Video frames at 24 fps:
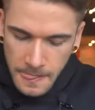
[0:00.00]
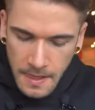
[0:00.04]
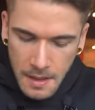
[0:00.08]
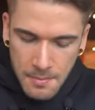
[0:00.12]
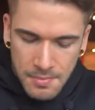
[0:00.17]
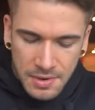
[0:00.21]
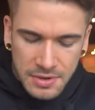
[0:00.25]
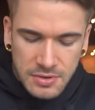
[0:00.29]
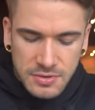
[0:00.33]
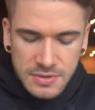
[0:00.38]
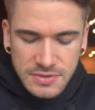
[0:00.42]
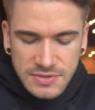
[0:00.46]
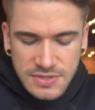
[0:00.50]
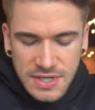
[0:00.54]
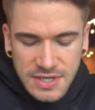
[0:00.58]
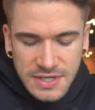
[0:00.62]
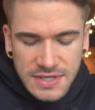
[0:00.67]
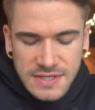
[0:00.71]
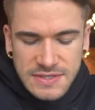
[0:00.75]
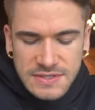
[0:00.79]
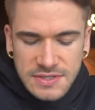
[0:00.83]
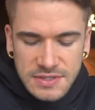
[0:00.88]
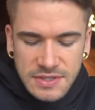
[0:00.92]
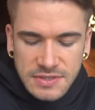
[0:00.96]
But of course, like,
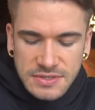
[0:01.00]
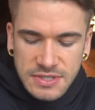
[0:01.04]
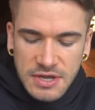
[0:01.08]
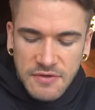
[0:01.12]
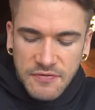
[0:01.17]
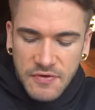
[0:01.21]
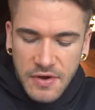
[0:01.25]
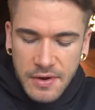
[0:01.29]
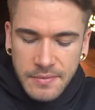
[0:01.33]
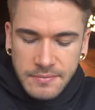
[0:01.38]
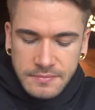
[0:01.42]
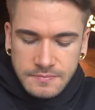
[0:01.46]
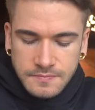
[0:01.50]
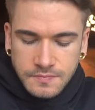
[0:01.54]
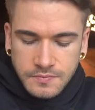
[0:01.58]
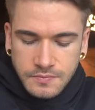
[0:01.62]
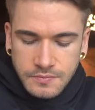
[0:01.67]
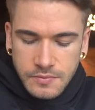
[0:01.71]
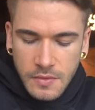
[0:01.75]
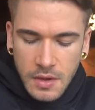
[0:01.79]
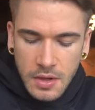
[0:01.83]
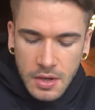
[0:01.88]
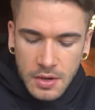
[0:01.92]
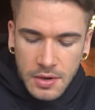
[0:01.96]
it is a little different,
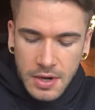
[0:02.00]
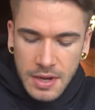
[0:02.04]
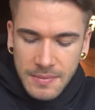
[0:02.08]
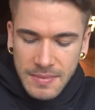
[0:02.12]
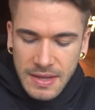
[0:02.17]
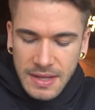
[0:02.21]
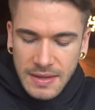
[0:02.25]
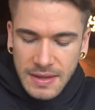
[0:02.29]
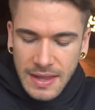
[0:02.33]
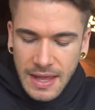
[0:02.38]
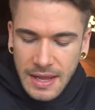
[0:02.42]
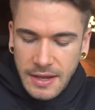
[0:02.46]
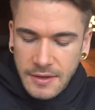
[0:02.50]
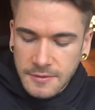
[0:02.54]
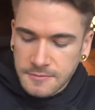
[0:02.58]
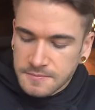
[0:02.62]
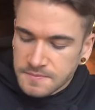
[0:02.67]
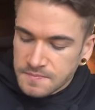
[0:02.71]
you know what I mean? Like,